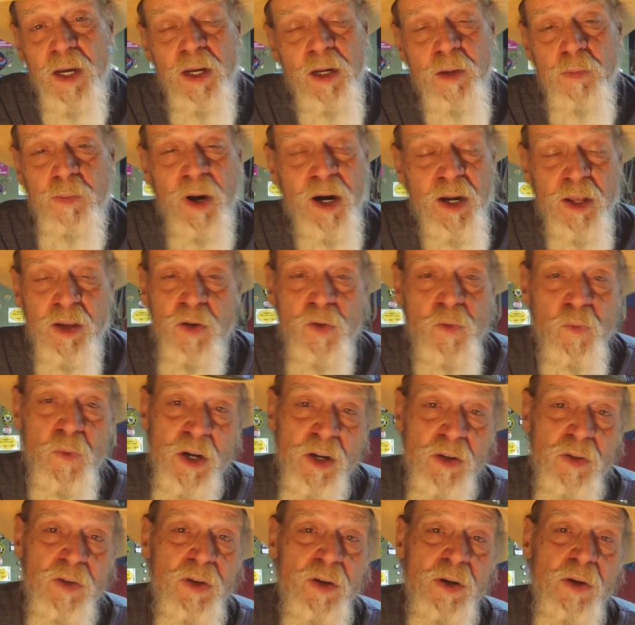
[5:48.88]
anybody you
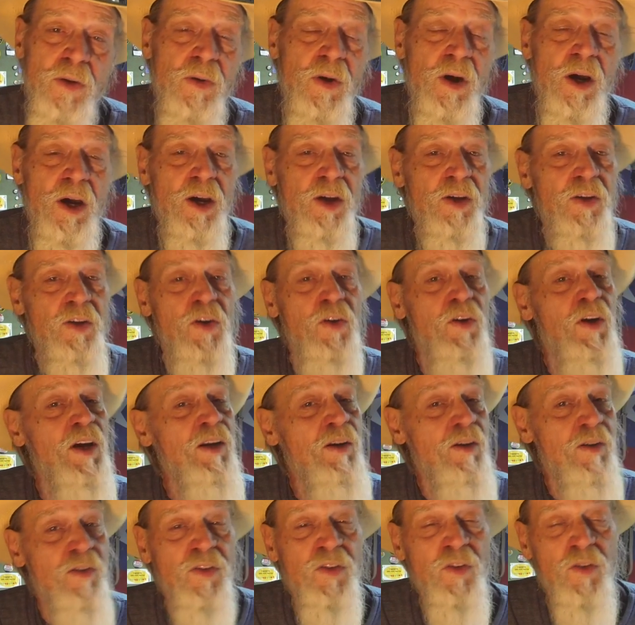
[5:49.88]
wish to. You can
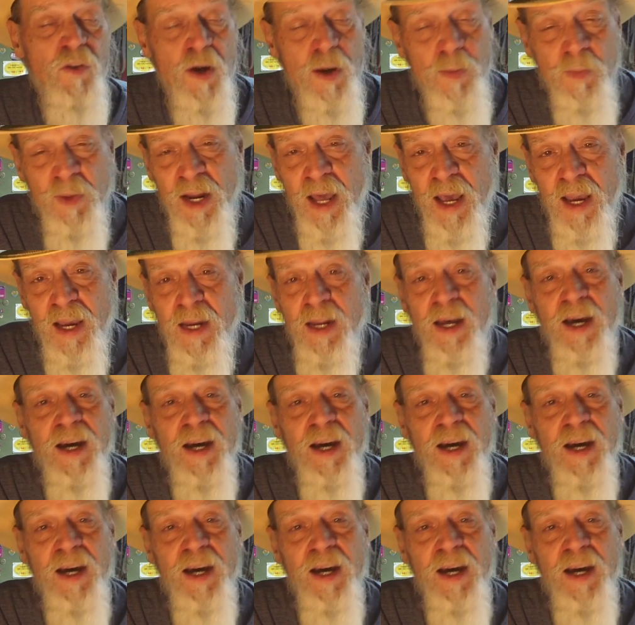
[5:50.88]
discriminate